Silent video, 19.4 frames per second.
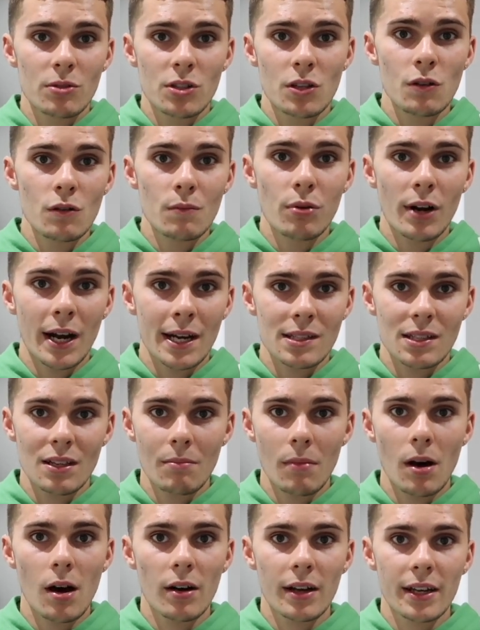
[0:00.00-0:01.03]
two brands in the
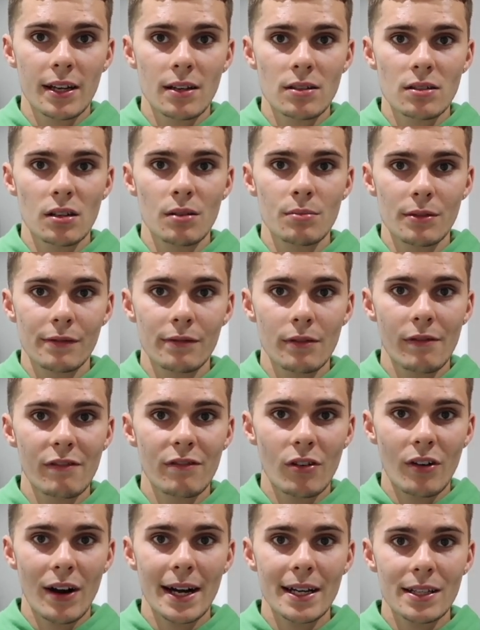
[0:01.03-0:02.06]
market in terms of a
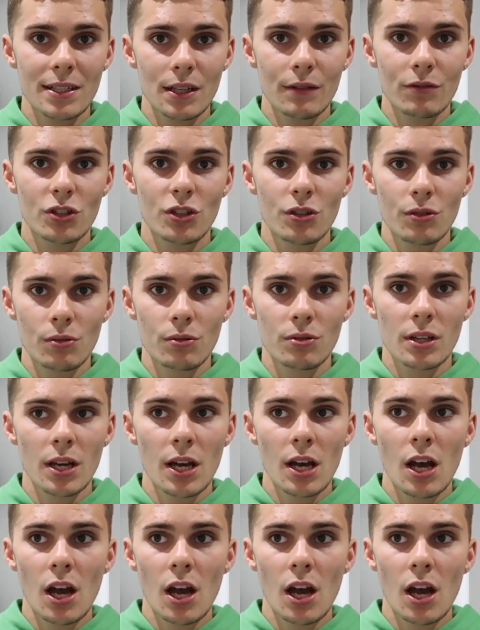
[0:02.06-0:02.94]
variety of shoes.